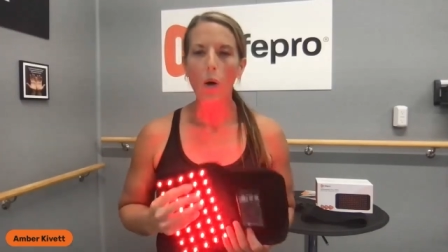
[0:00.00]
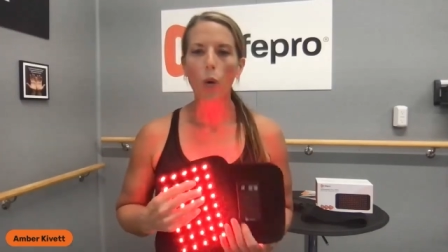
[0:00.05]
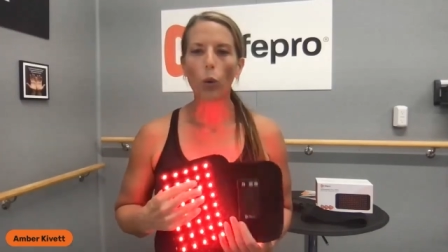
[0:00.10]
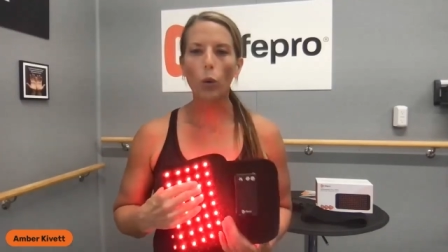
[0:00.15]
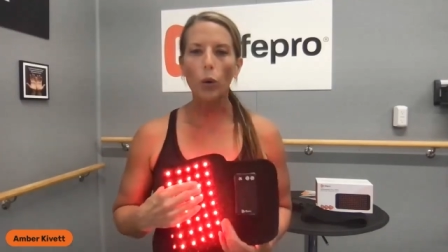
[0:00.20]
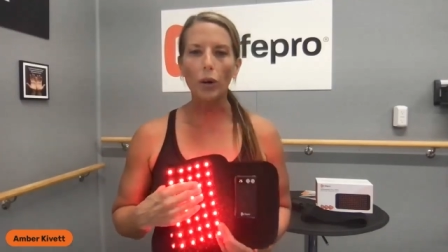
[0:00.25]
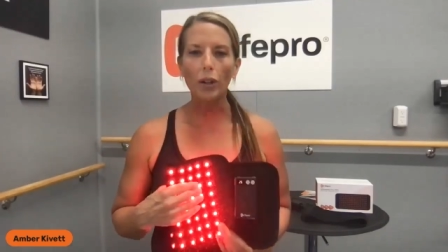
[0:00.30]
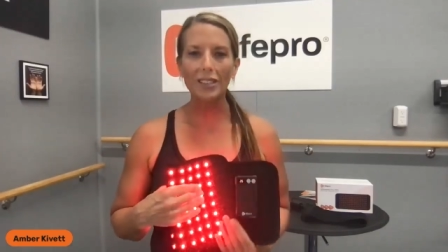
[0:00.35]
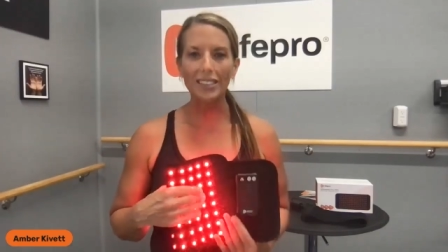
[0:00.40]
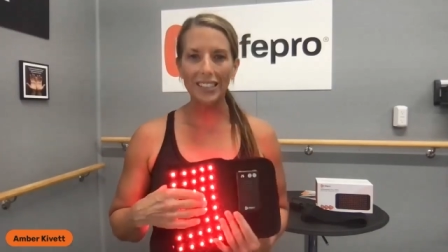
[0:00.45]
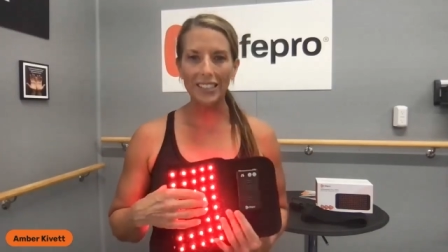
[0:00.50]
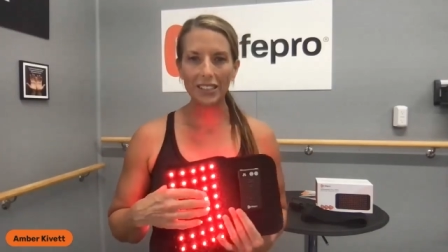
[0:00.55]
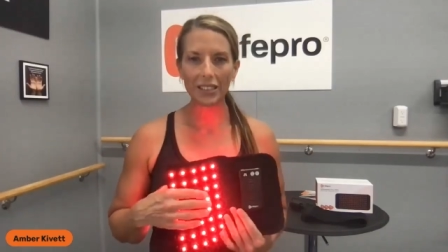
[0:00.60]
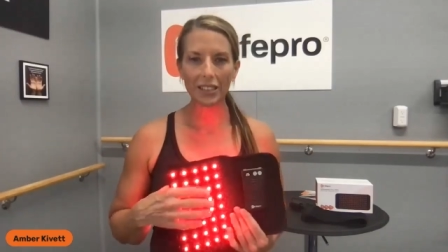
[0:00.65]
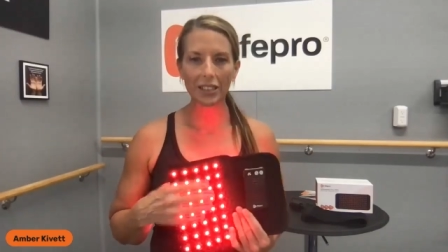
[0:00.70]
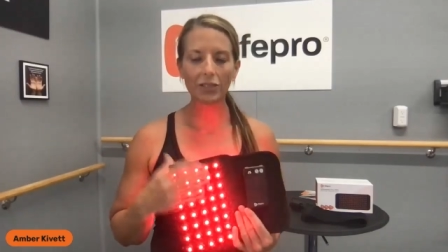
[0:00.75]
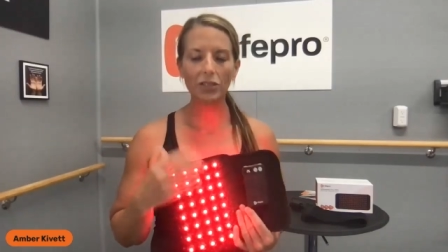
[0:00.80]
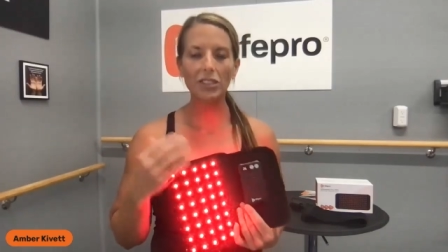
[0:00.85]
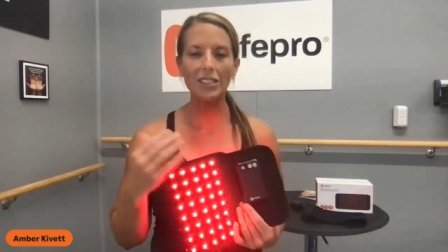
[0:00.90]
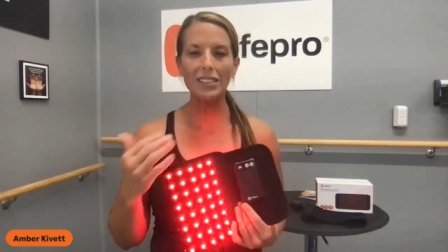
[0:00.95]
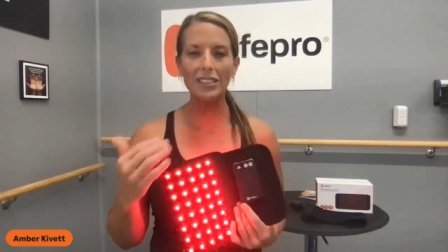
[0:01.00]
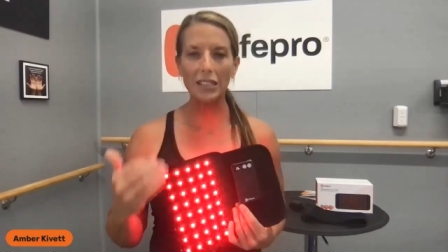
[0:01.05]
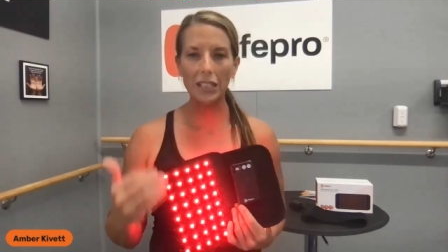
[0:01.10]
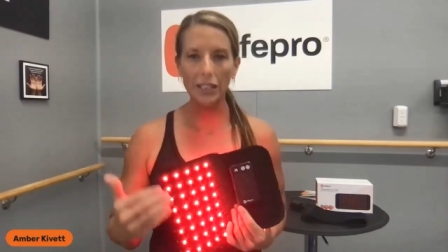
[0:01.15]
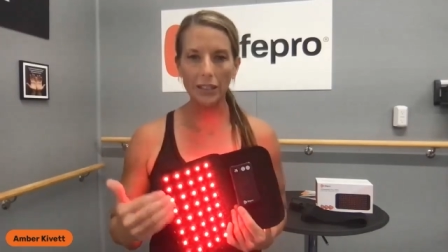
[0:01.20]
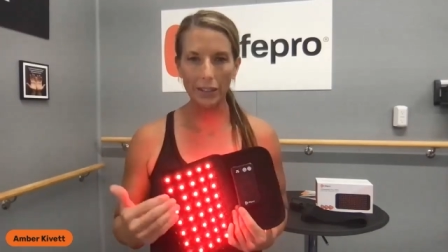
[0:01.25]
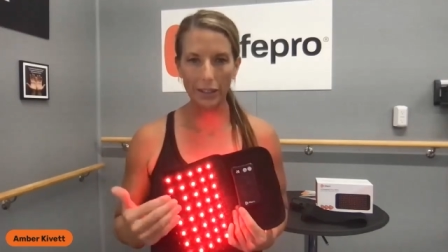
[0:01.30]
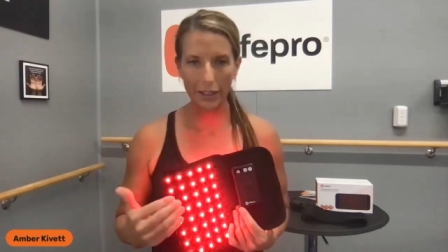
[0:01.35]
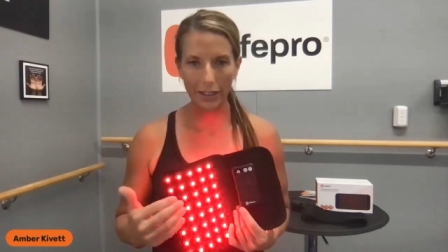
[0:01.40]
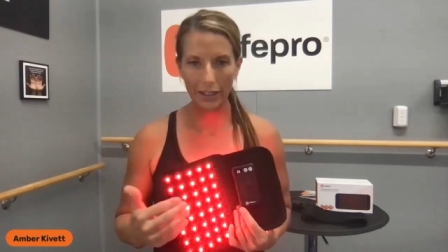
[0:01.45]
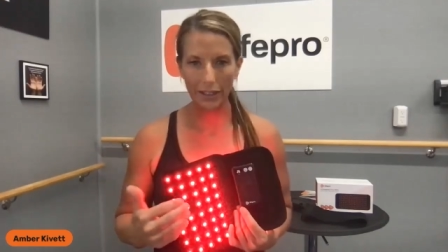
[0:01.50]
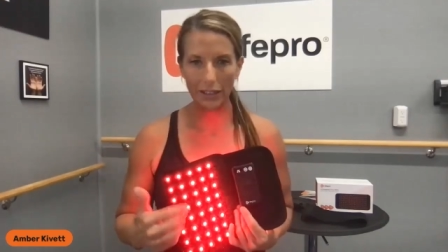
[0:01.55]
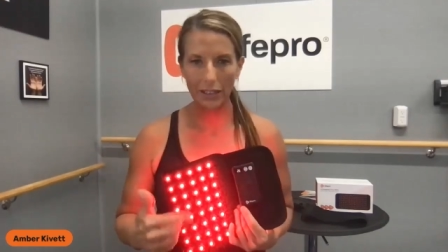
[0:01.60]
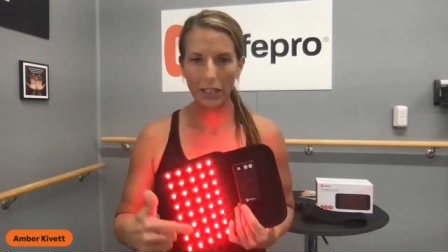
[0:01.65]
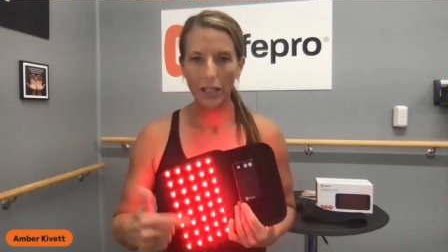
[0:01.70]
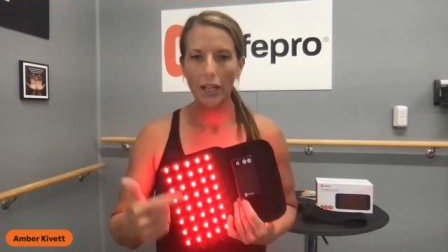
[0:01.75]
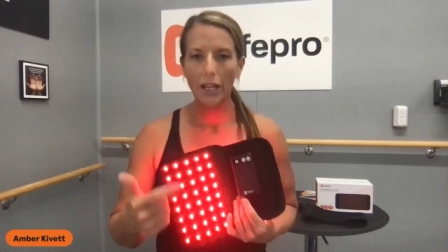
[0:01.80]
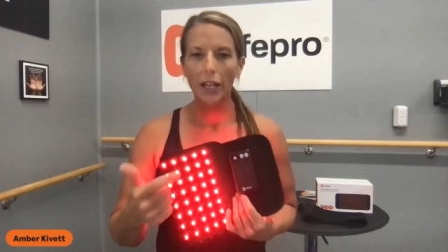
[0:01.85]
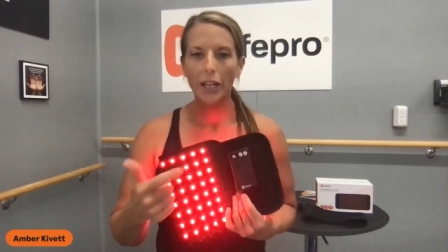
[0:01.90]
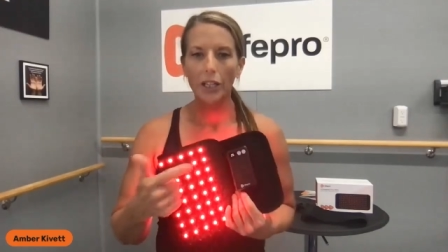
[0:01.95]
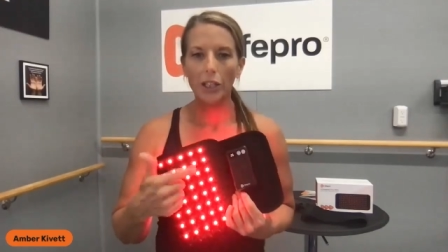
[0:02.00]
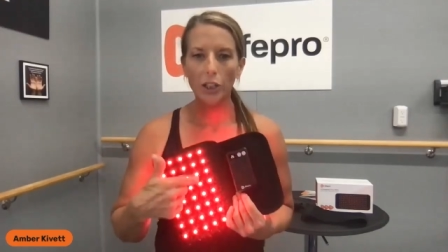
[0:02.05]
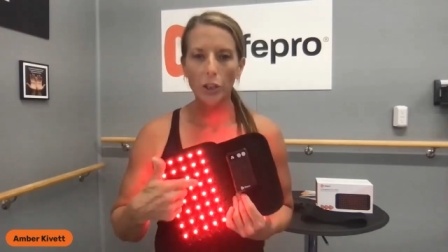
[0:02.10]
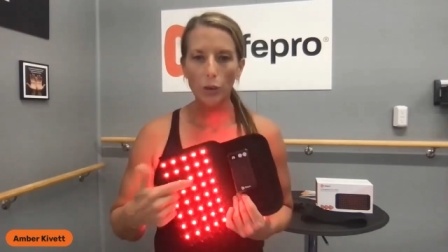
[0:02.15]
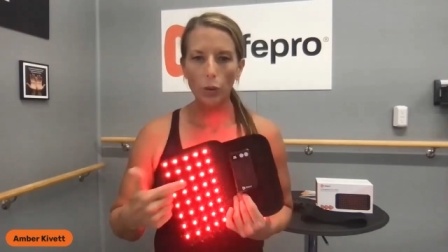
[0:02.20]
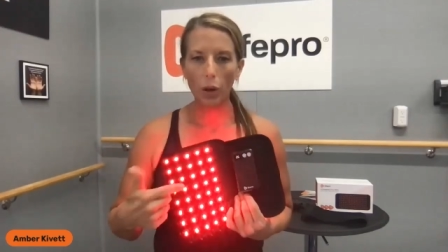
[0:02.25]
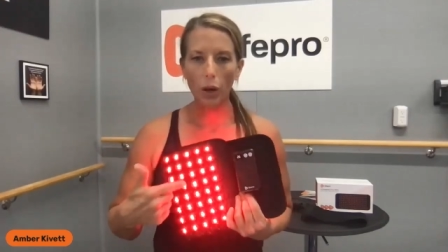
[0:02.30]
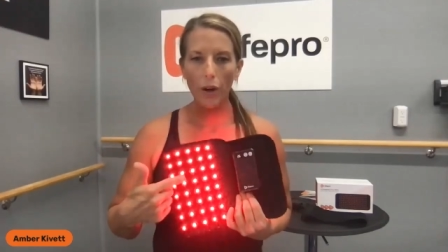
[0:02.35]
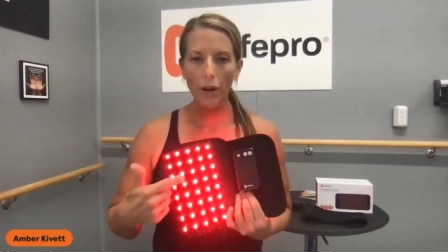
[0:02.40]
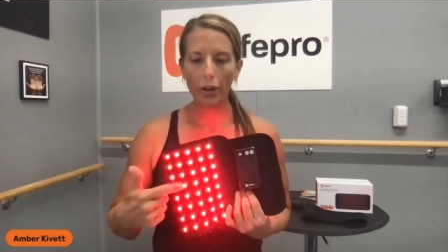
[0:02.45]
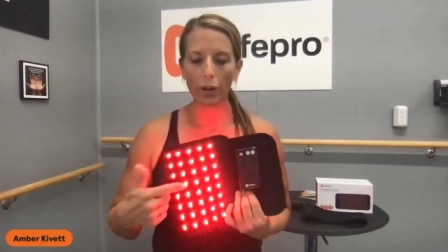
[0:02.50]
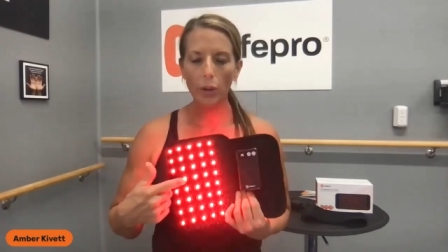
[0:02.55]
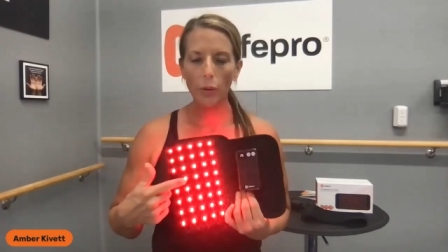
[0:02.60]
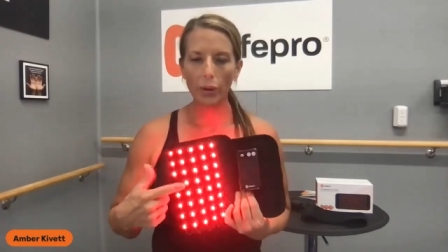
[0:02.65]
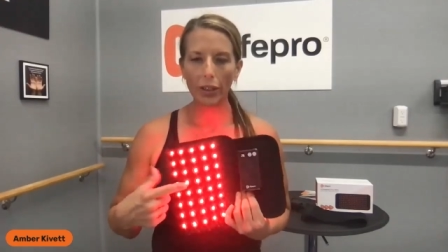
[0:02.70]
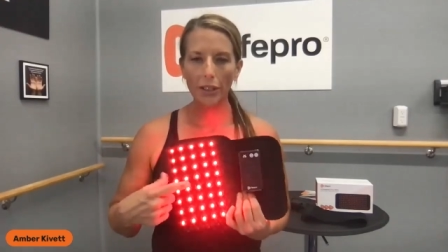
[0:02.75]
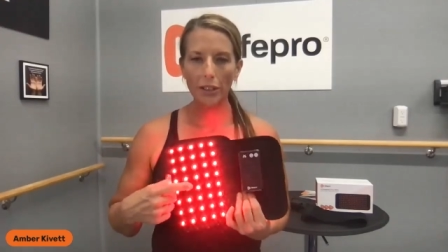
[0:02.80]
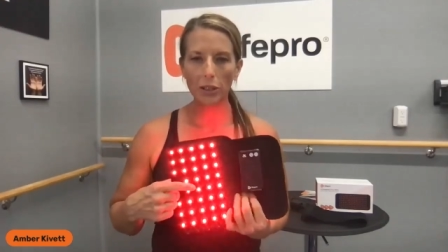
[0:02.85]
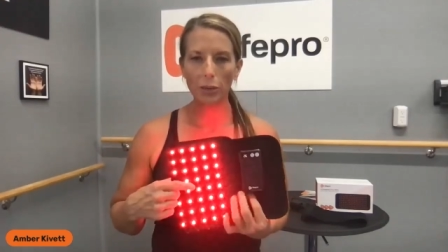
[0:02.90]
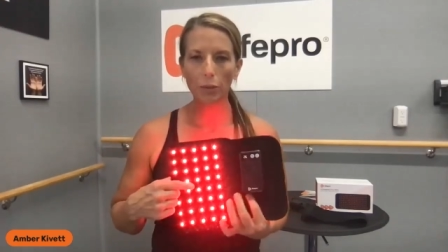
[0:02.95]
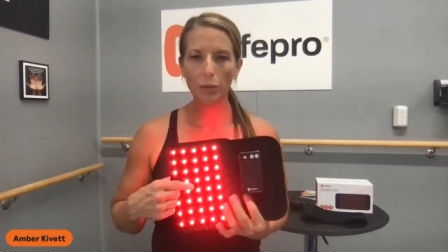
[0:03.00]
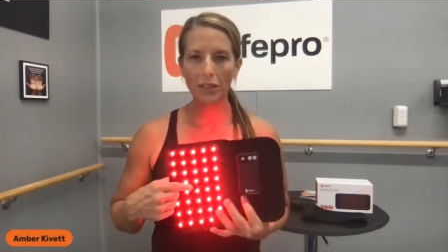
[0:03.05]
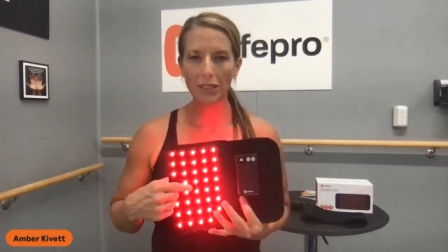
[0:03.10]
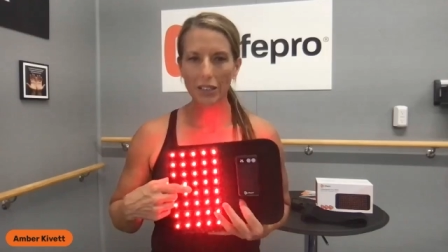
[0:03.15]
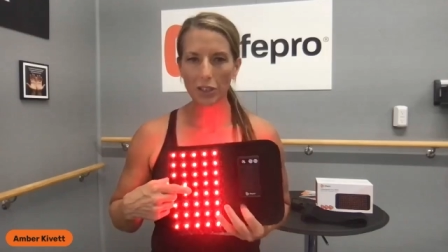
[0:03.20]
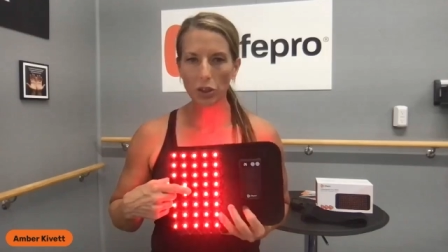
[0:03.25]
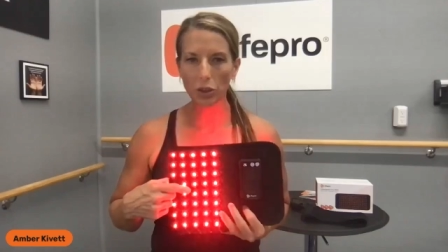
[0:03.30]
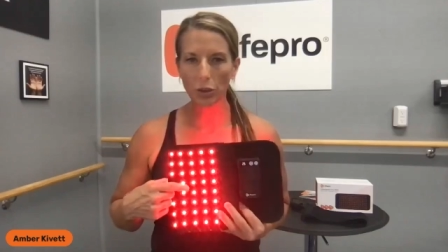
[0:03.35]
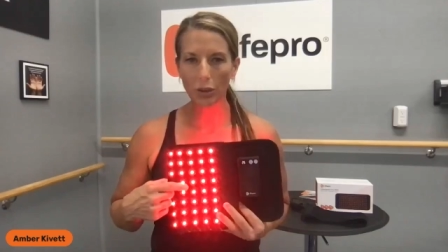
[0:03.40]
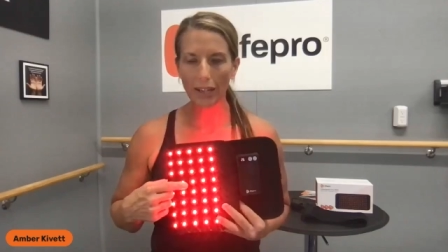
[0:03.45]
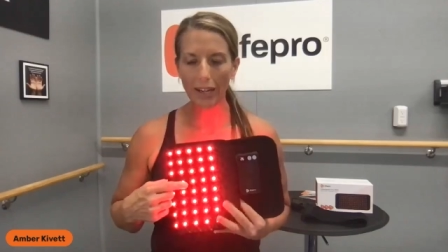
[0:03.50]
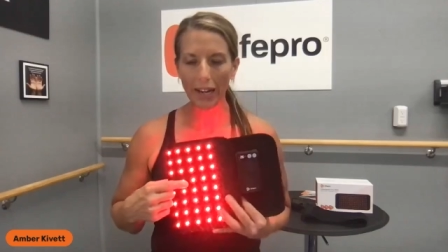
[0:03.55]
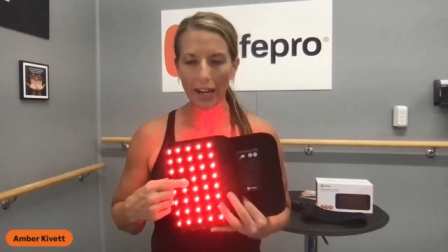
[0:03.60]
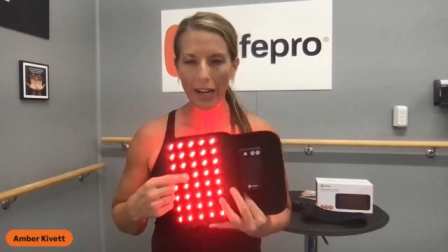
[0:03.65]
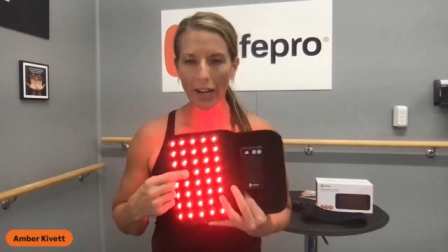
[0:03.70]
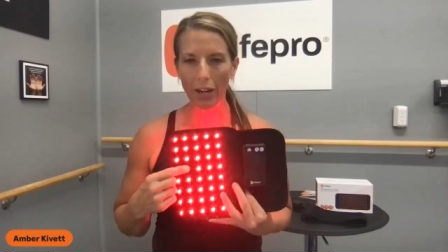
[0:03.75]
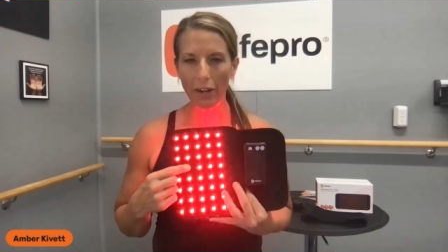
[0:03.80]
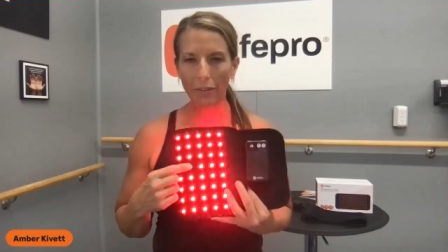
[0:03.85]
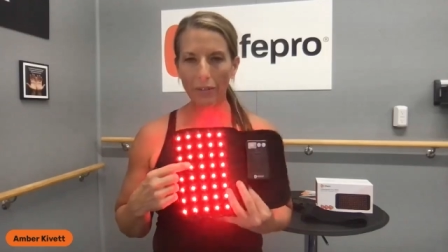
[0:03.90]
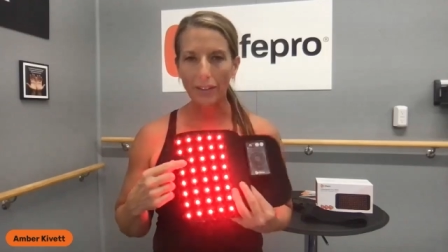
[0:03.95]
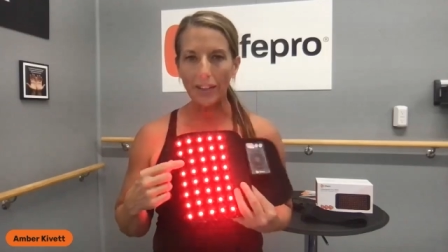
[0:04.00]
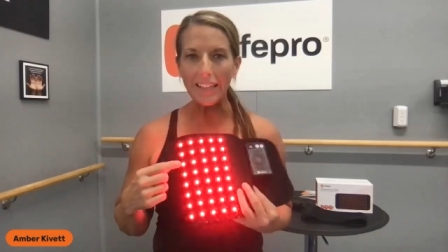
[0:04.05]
or sensitive to sunlight, you are going to potentially have